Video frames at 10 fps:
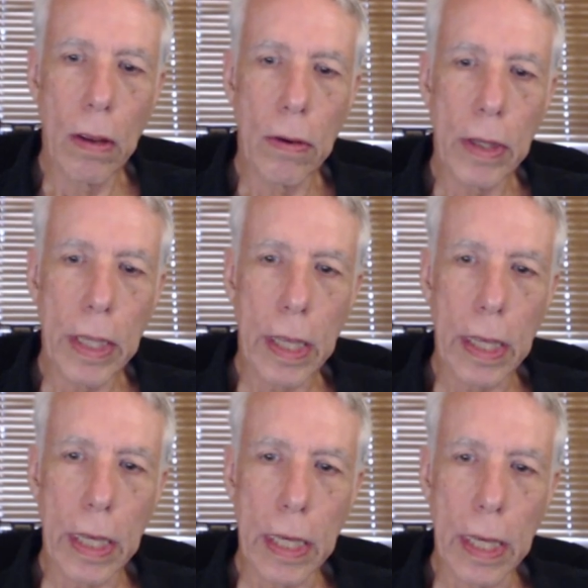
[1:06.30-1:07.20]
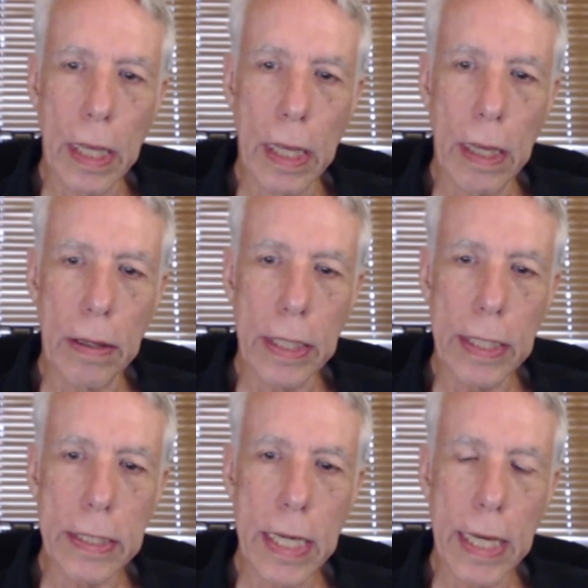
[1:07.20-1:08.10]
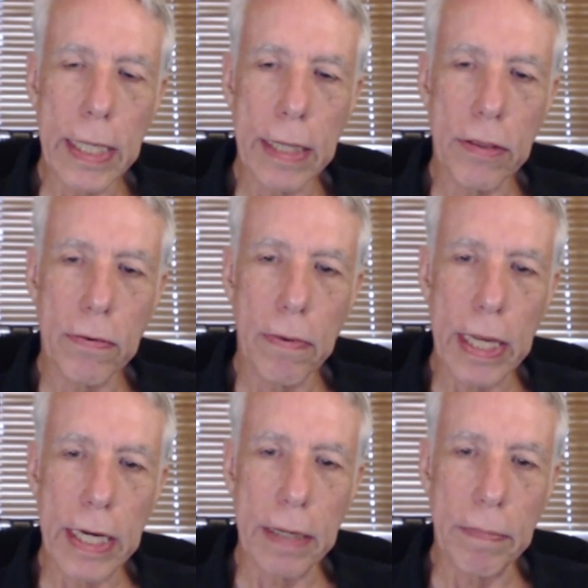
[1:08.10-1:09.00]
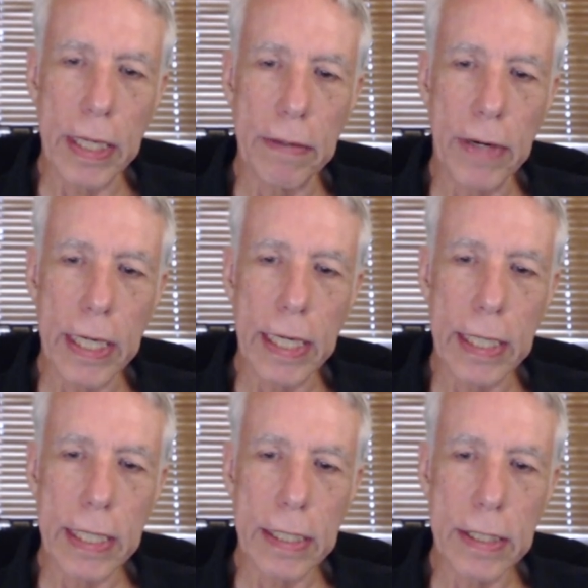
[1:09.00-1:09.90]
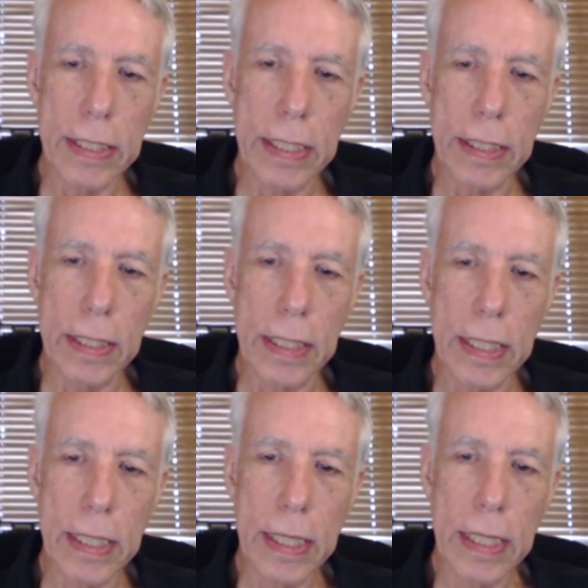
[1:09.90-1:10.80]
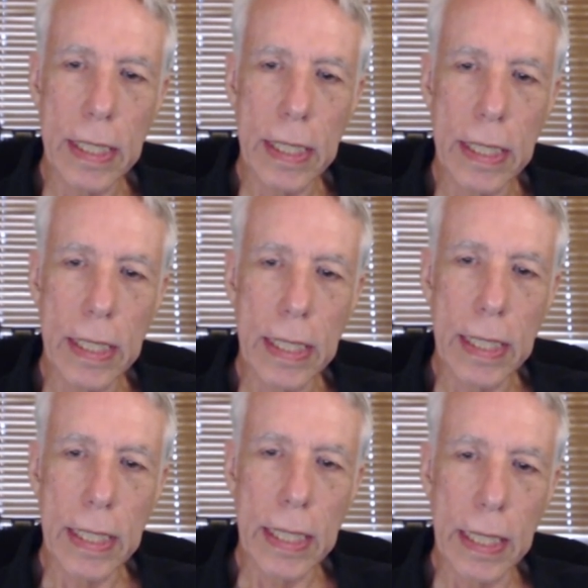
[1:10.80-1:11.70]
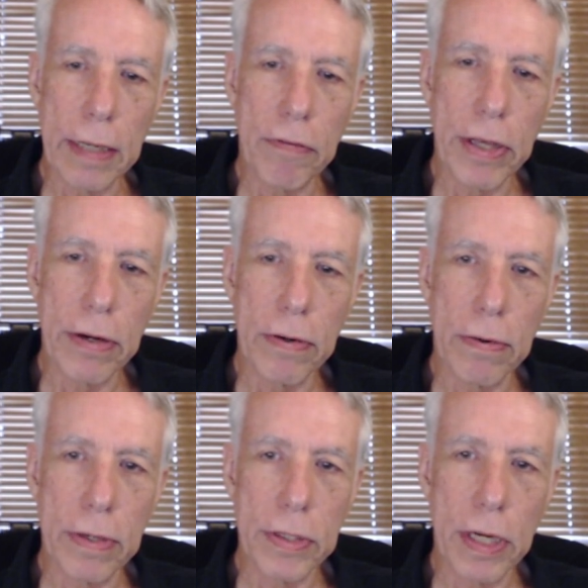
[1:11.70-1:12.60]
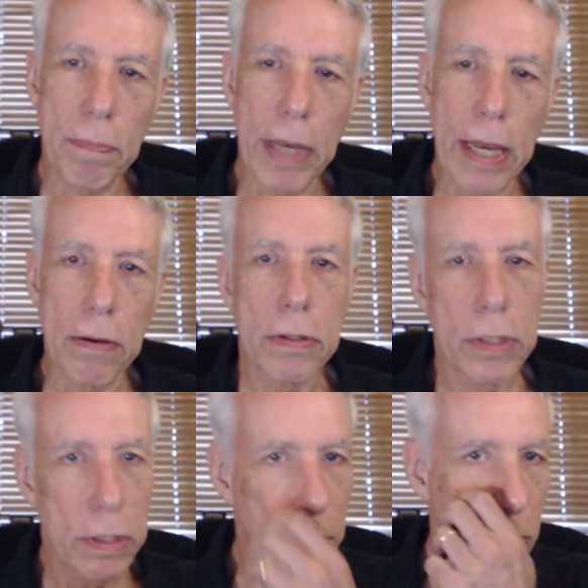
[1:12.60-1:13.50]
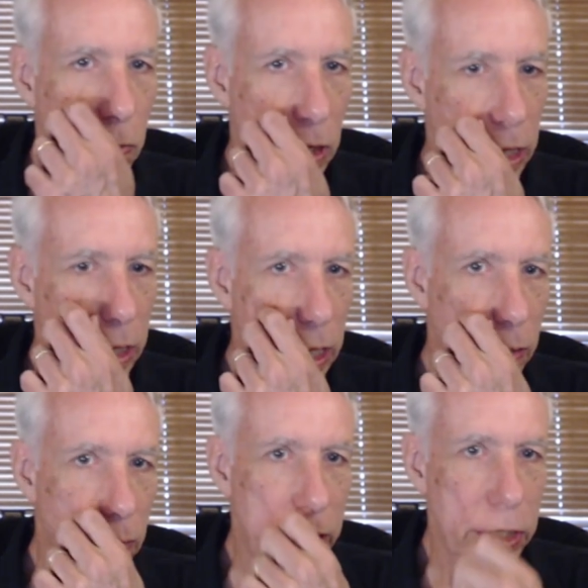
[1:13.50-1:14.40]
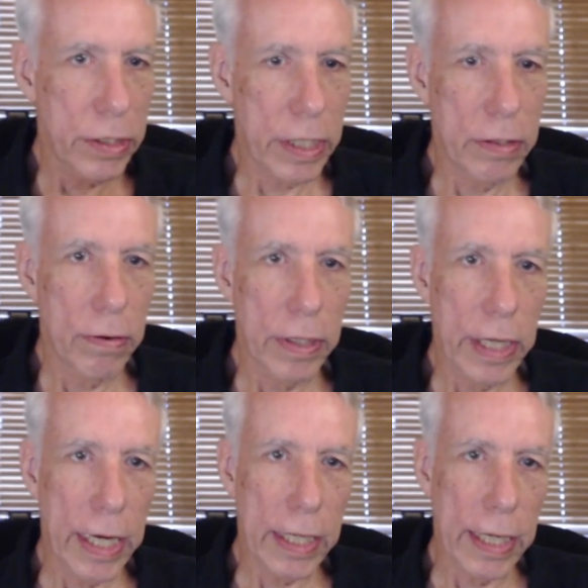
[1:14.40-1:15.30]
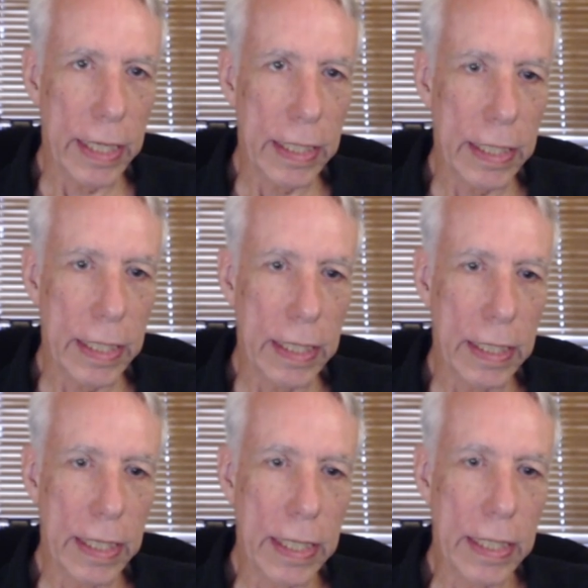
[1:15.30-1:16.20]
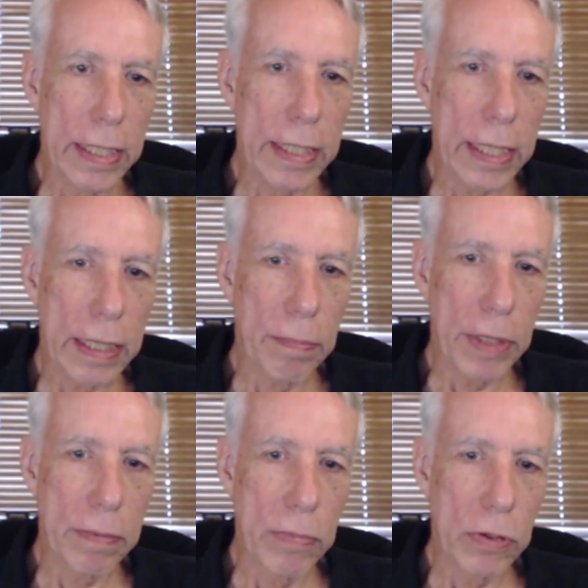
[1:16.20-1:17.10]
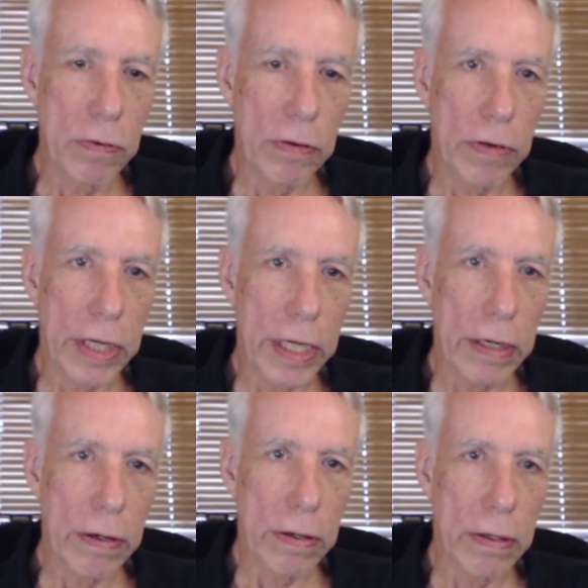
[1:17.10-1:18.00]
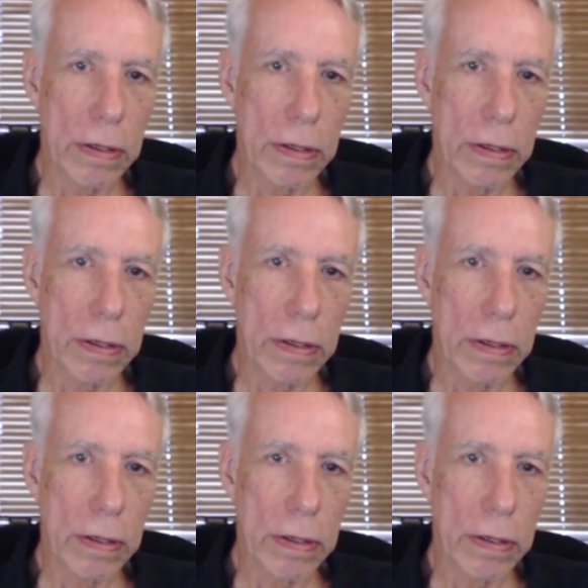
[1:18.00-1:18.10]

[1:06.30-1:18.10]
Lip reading: Okay, he's not yet threatening me, right? I can still live here or jump out. So I think we should ignore that and take a big move over here.